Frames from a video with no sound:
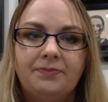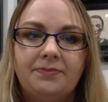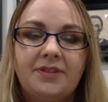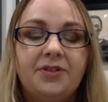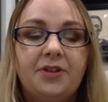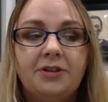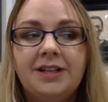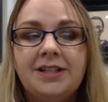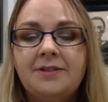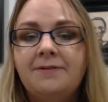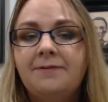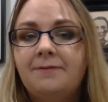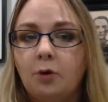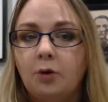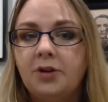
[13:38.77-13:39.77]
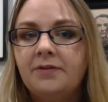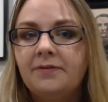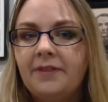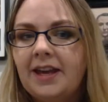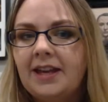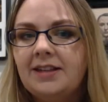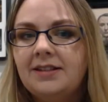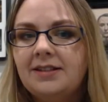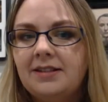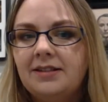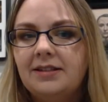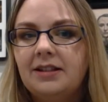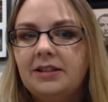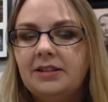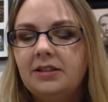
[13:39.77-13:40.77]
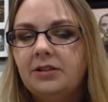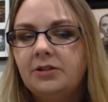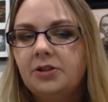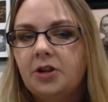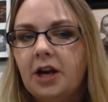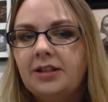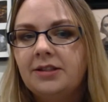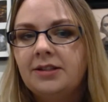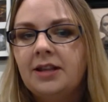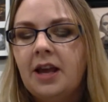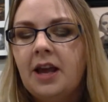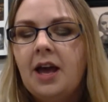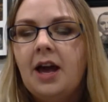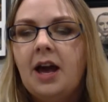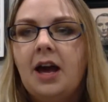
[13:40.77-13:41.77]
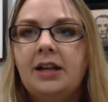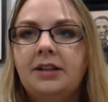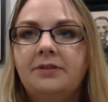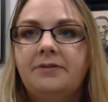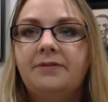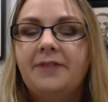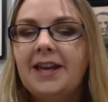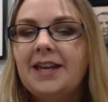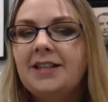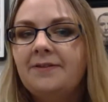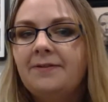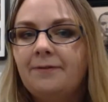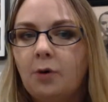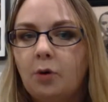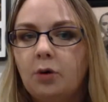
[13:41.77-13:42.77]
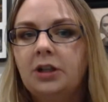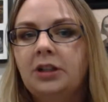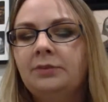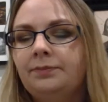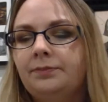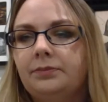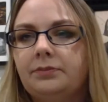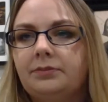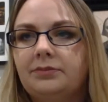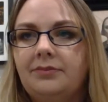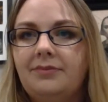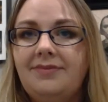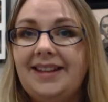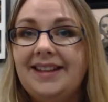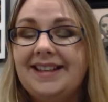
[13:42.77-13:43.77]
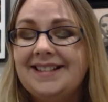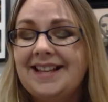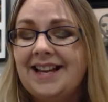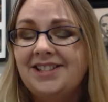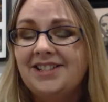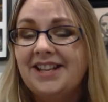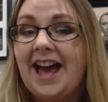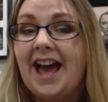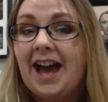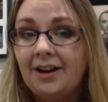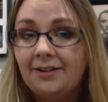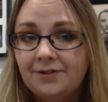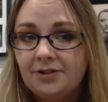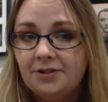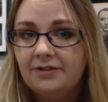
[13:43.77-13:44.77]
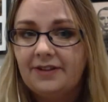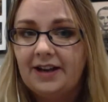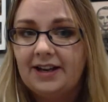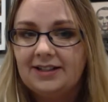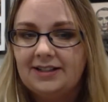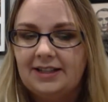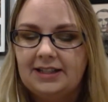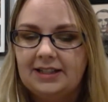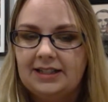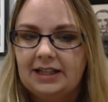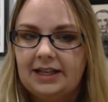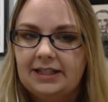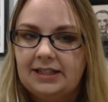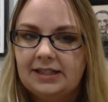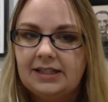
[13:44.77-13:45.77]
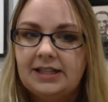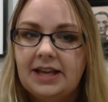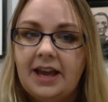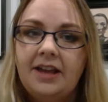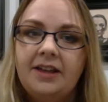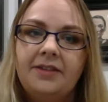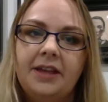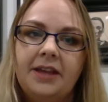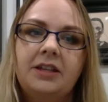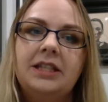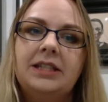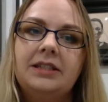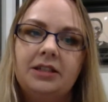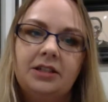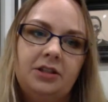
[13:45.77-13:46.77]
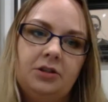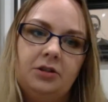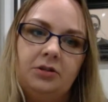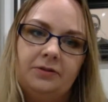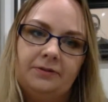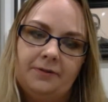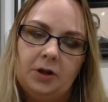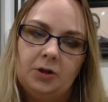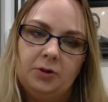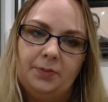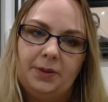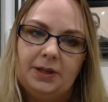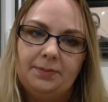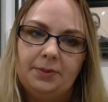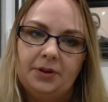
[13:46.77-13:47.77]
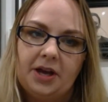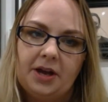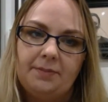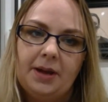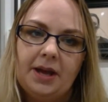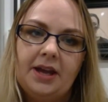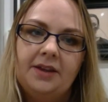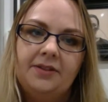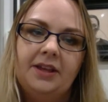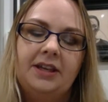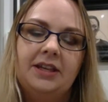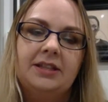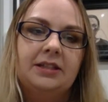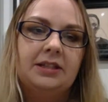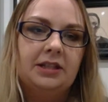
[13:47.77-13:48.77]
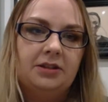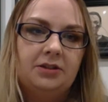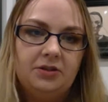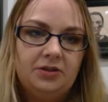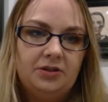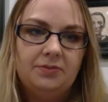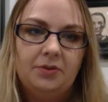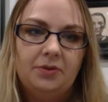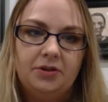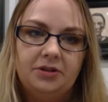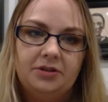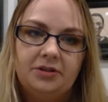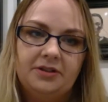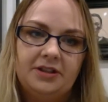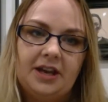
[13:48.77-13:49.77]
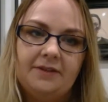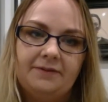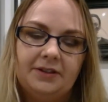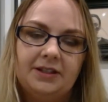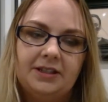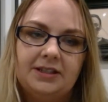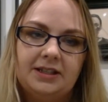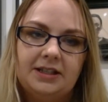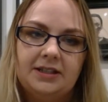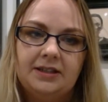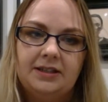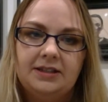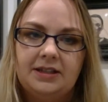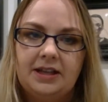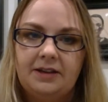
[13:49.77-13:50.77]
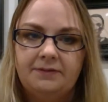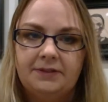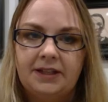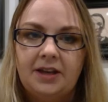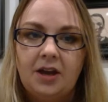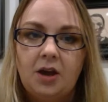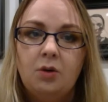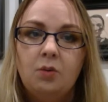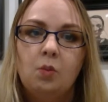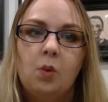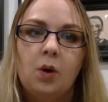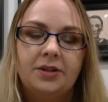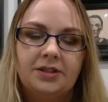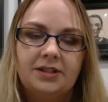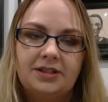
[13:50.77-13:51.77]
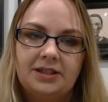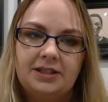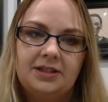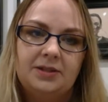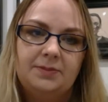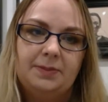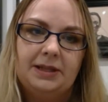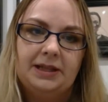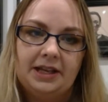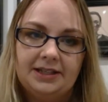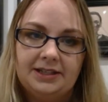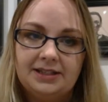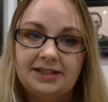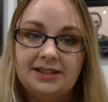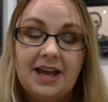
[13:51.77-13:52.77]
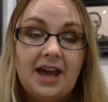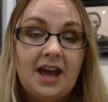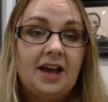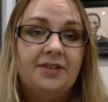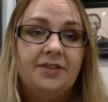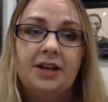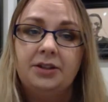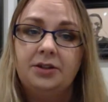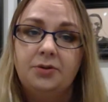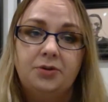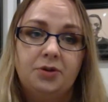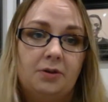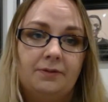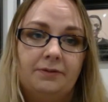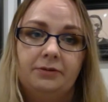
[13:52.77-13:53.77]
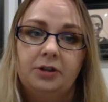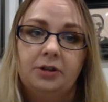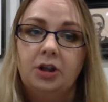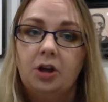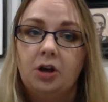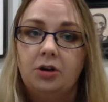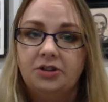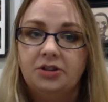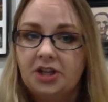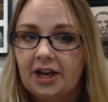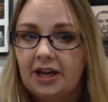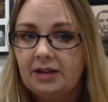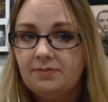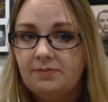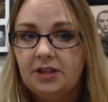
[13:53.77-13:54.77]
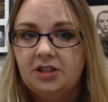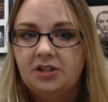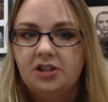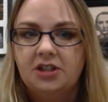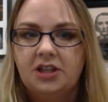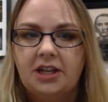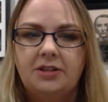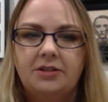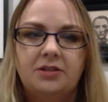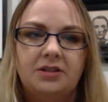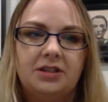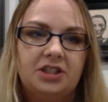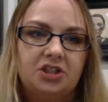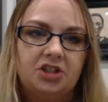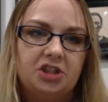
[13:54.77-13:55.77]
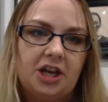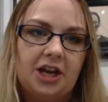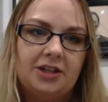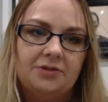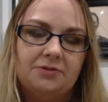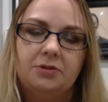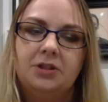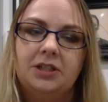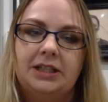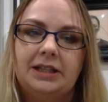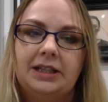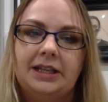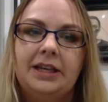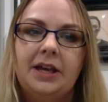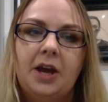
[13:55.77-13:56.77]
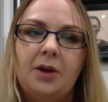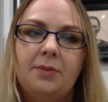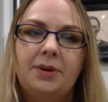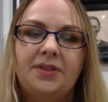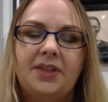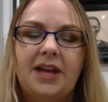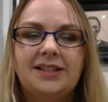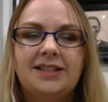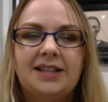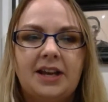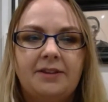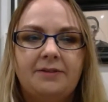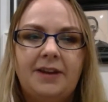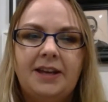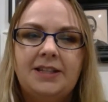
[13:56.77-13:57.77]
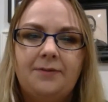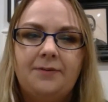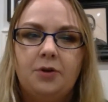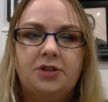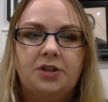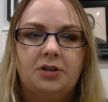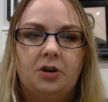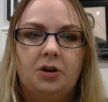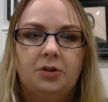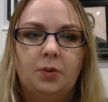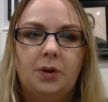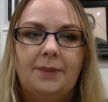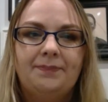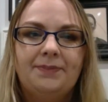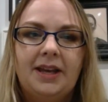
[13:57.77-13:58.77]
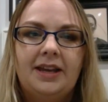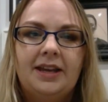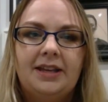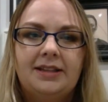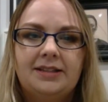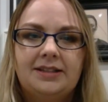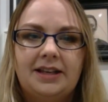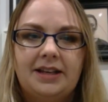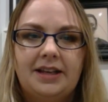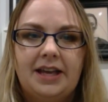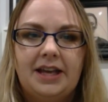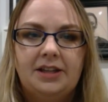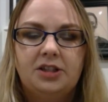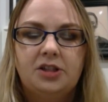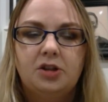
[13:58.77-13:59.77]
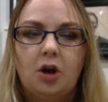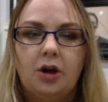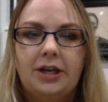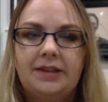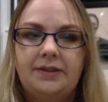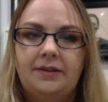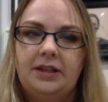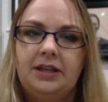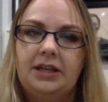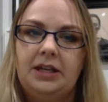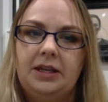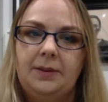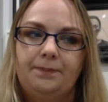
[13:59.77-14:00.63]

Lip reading: There is a 4th phase to the clinical trials, and phase 4 is actually after a vaccine is licensed. They continue to follow people up. They continue to monitor the efficacy and the safety once this has been licensed. And that goes on for a long time. They just kind of do these checks routinely. But phase 4 is an odd one. It's not in the